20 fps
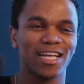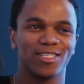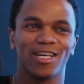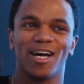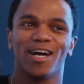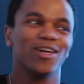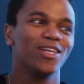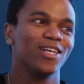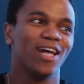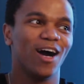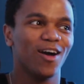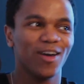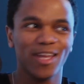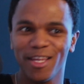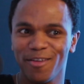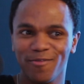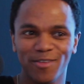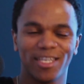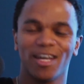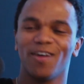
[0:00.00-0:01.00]
So how can you
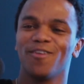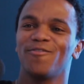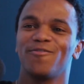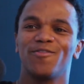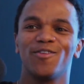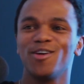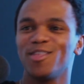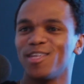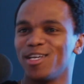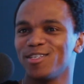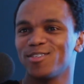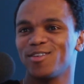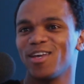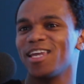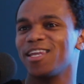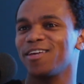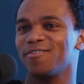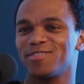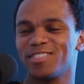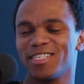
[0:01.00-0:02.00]
even delve further into
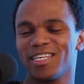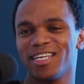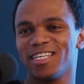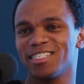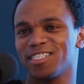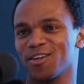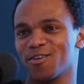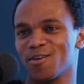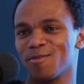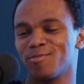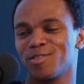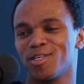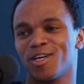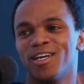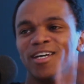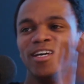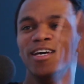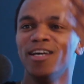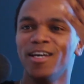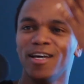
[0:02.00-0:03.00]
NFTs and crypto?
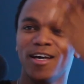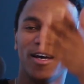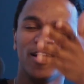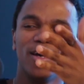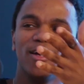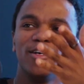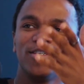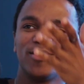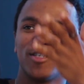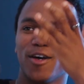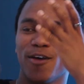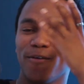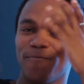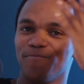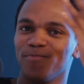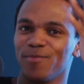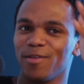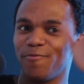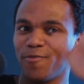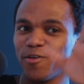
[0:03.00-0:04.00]
Yeah. So
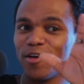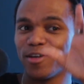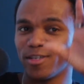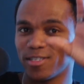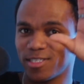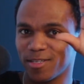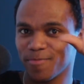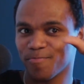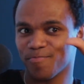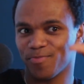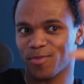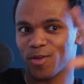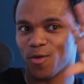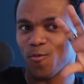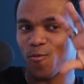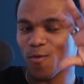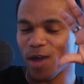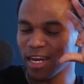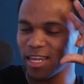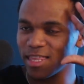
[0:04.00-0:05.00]
first,
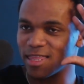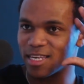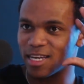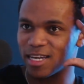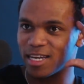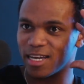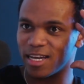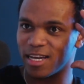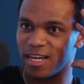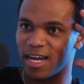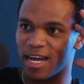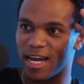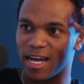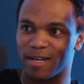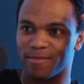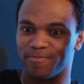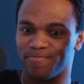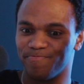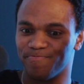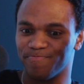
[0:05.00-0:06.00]
where did the
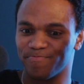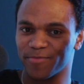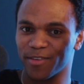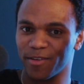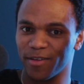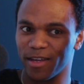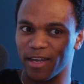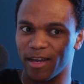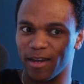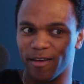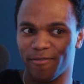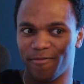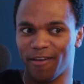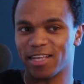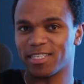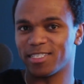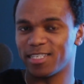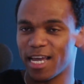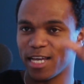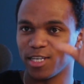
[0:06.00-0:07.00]

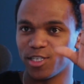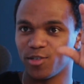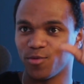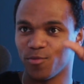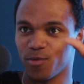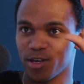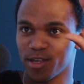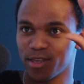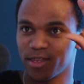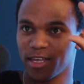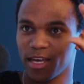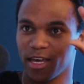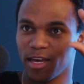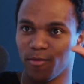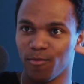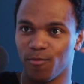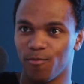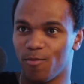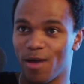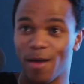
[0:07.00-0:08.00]
fascination with
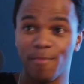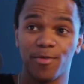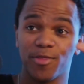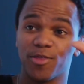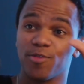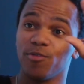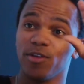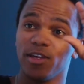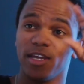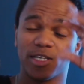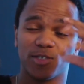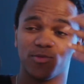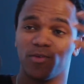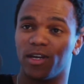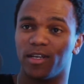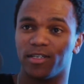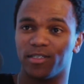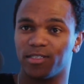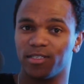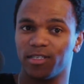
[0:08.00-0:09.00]
Web3 as well
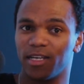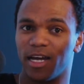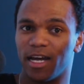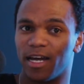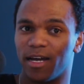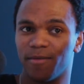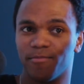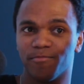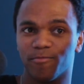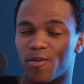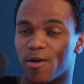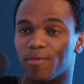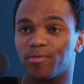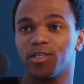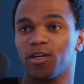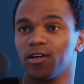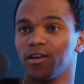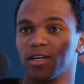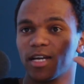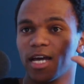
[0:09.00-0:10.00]
as
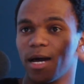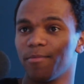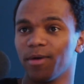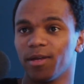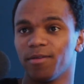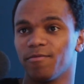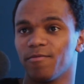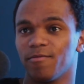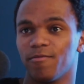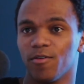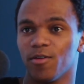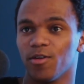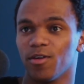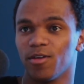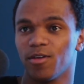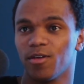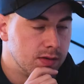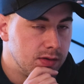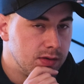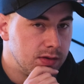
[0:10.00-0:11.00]
crypto come in for you?
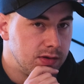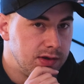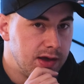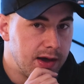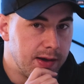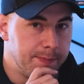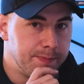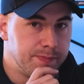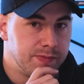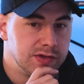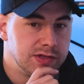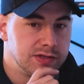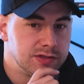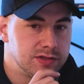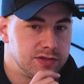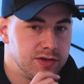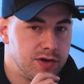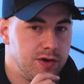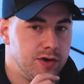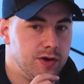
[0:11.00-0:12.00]
Yeah.
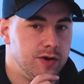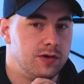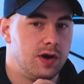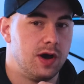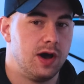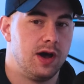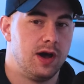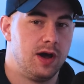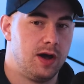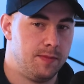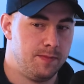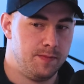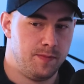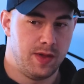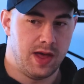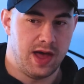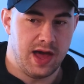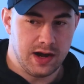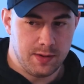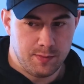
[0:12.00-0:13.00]
So
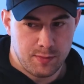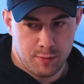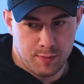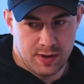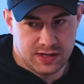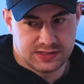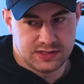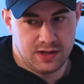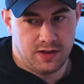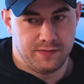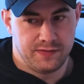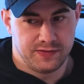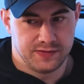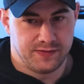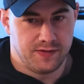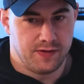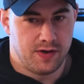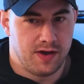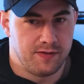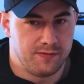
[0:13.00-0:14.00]
Adam and myself
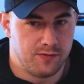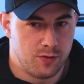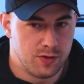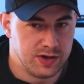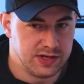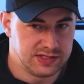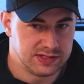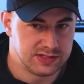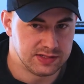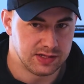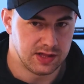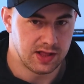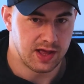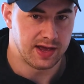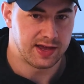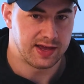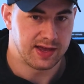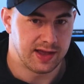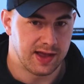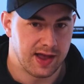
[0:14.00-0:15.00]
have always
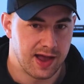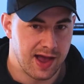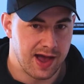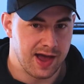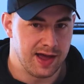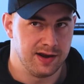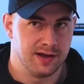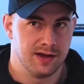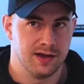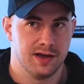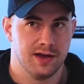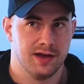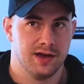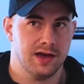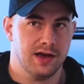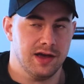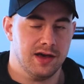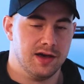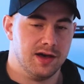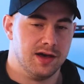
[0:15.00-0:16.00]
like had
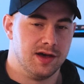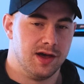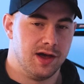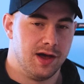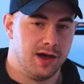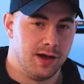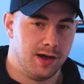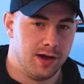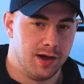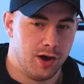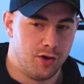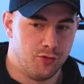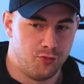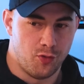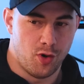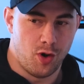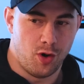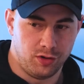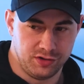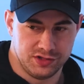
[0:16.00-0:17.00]
a
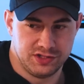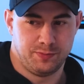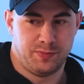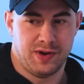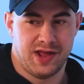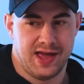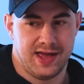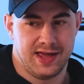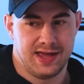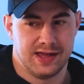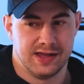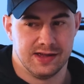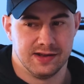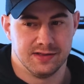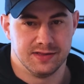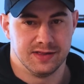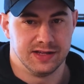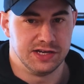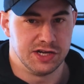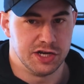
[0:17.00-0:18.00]
role to play
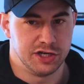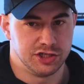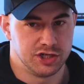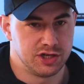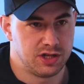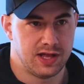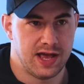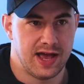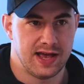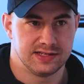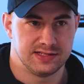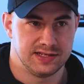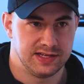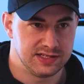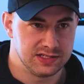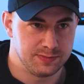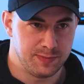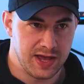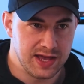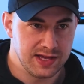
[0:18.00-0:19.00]
in the digital
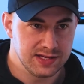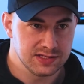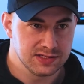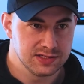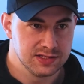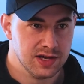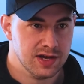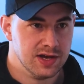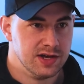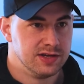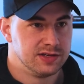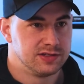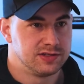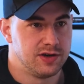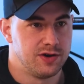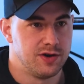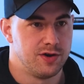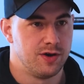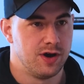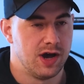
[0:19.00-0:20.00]
asset space.
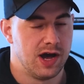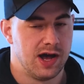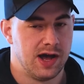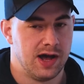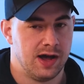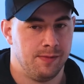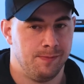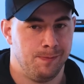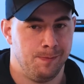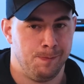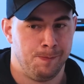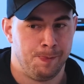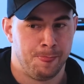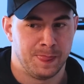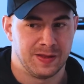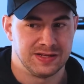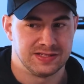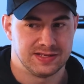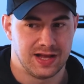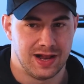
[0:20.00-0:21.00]
So
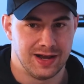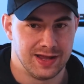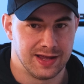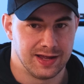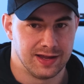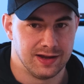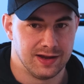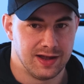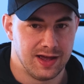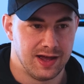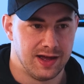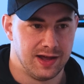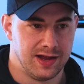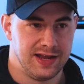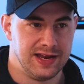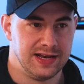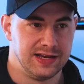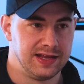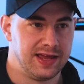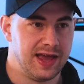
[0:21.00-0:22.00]
selling
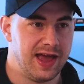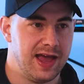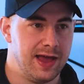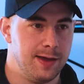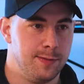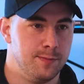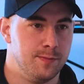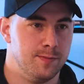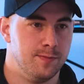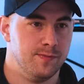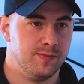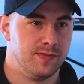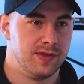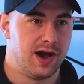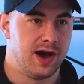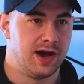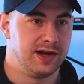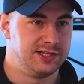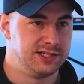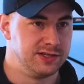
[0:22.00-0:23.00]
in-game
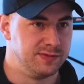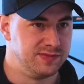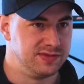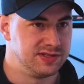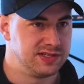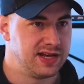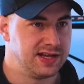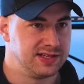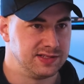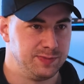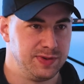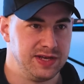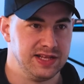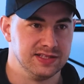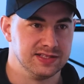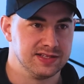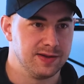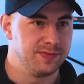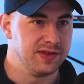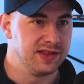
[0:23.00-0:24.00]
items has
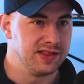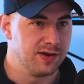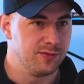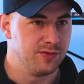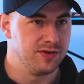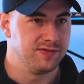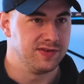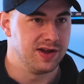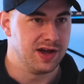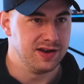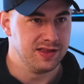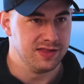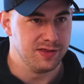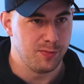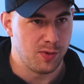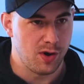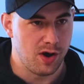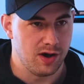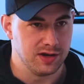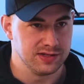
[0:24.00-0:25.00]
been something that we've done in the
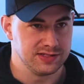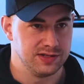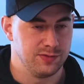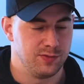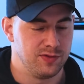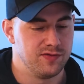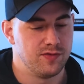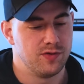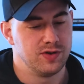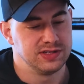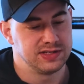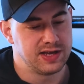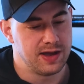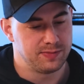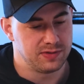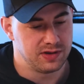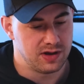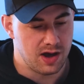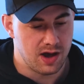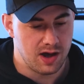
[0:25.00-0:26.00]
past and that we've always
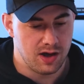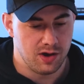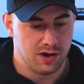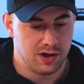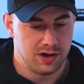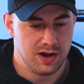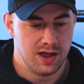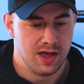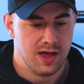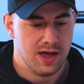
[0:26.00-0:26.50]
kept an eye on.